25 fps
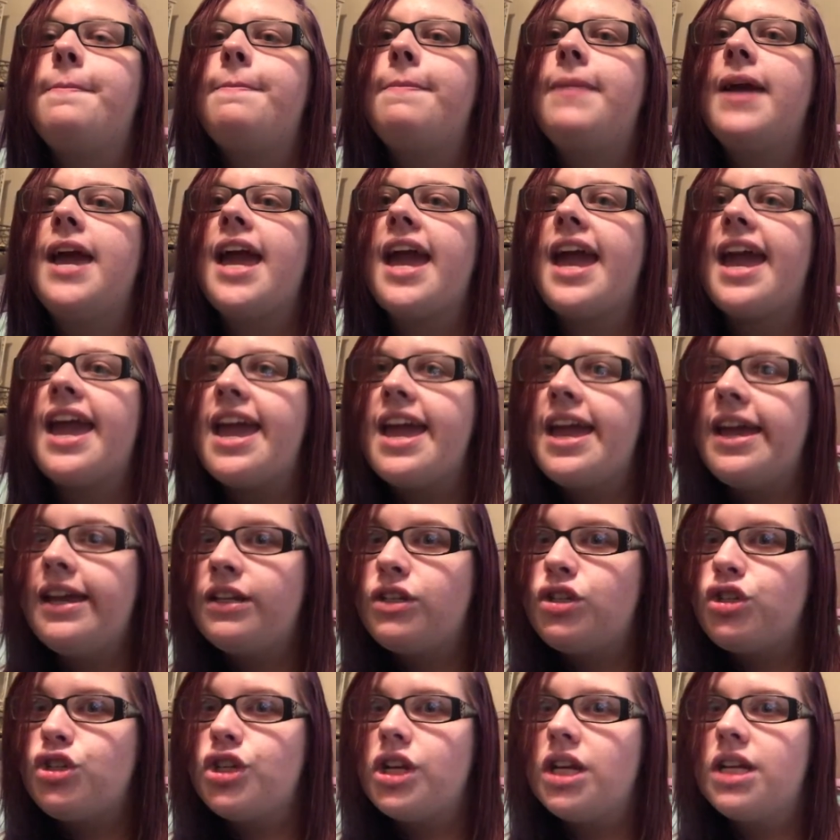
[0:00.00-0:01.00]

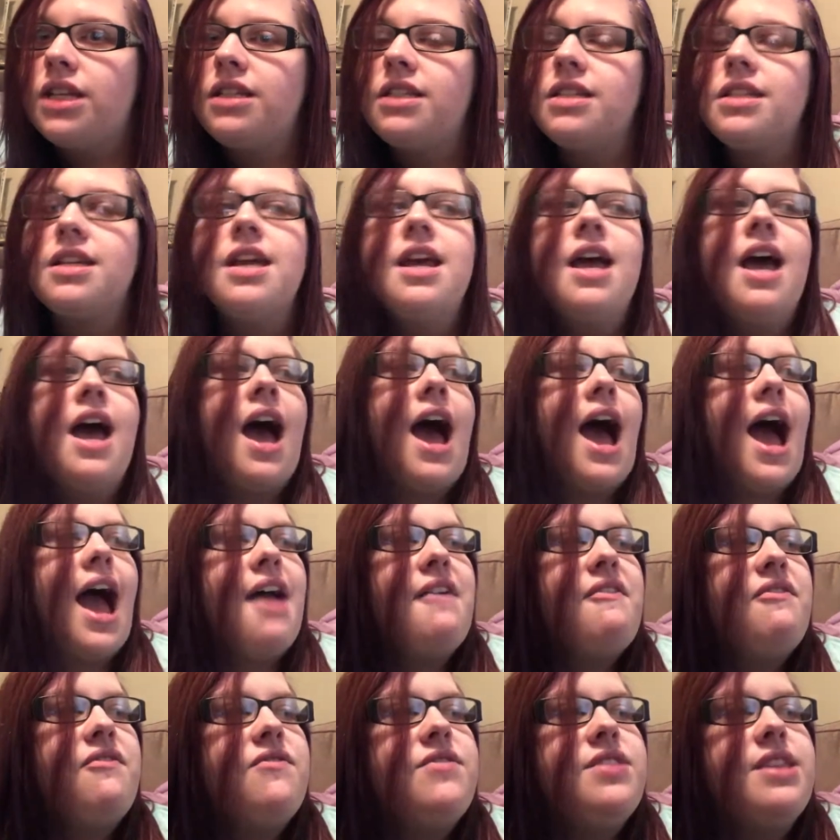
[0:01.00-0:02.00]
patient.
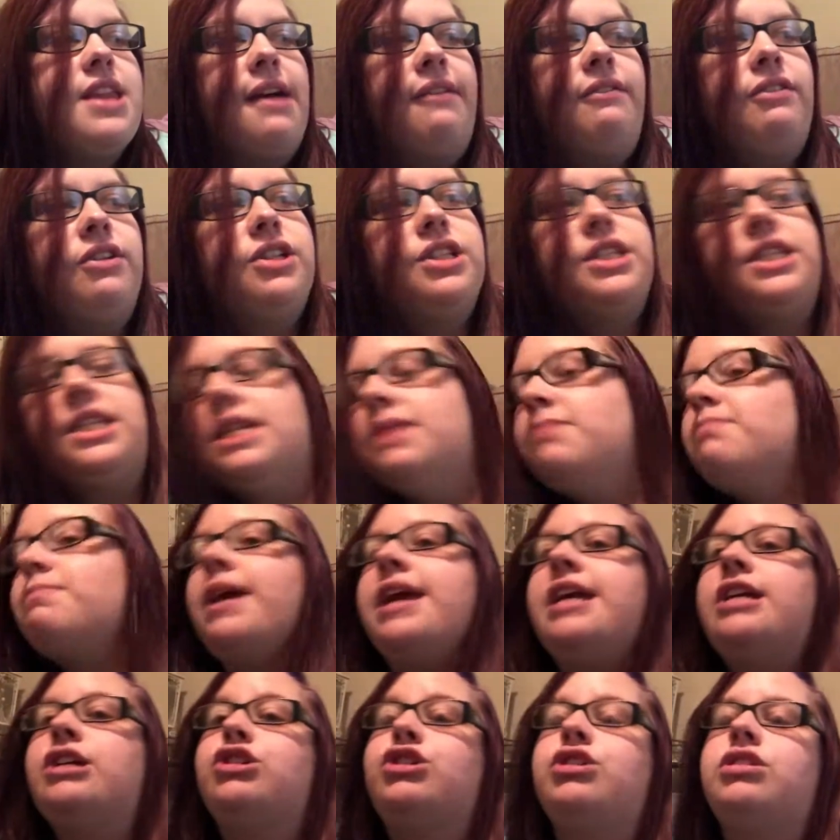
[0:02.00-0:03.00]
I've never seen
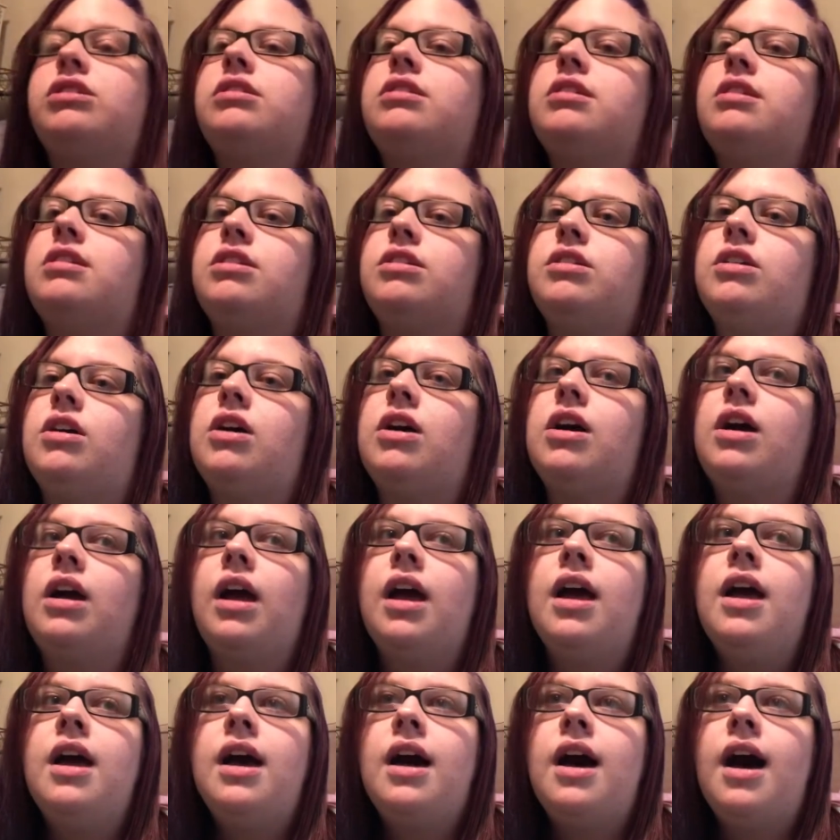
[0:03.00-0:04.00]
patience in a dog